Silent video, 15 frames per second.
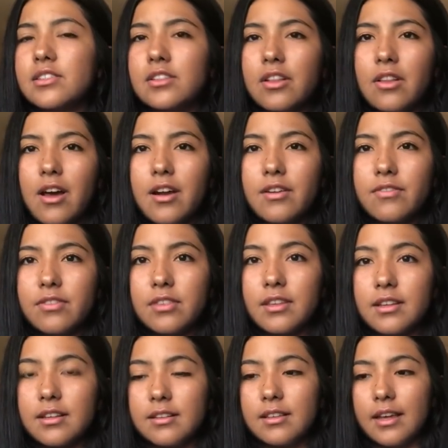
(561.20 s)
a lot of
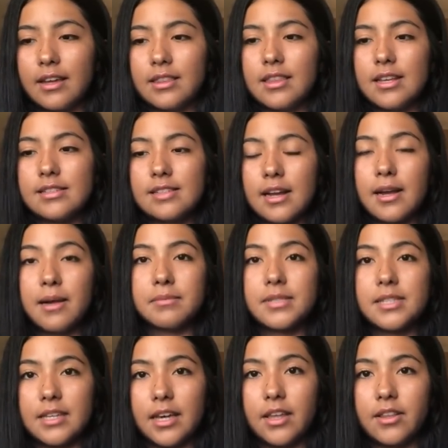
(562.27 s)
like things that come
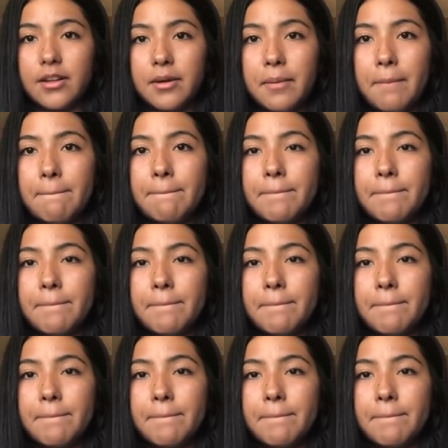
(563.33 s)
together,